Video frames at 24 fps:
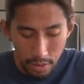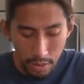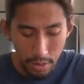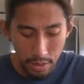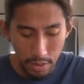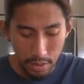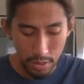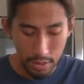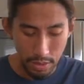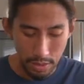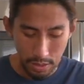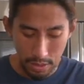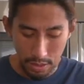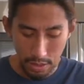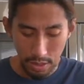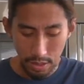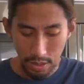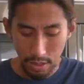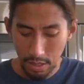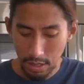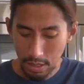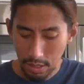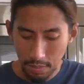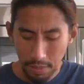Because
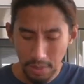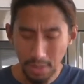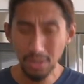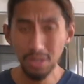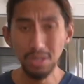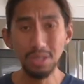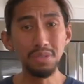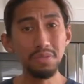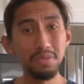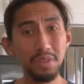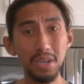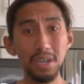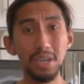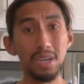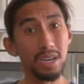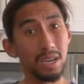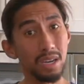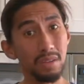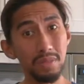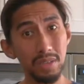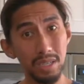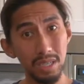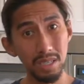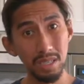this person is very
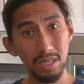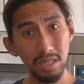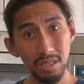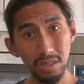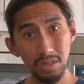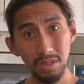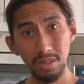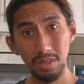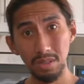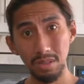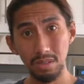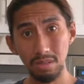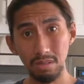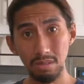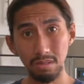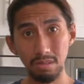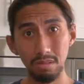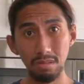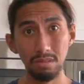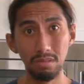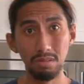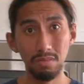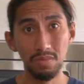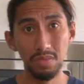loving in nature.
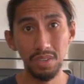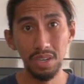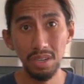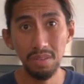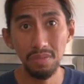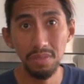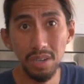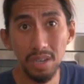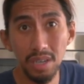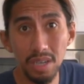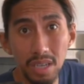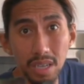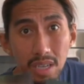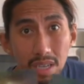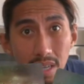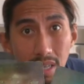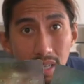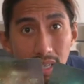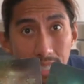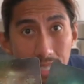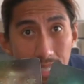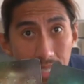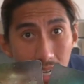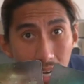Very, very
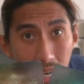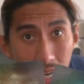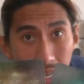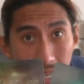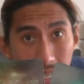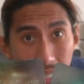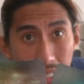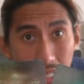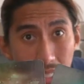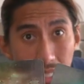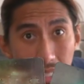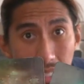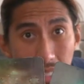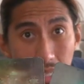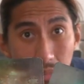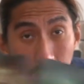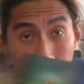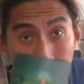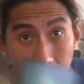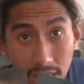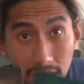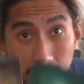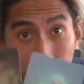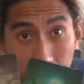kind. I'm not
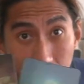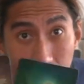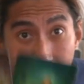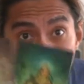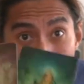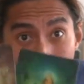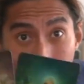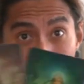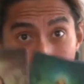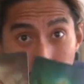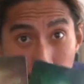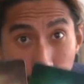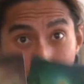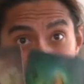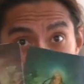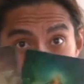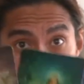saying that it's not you, but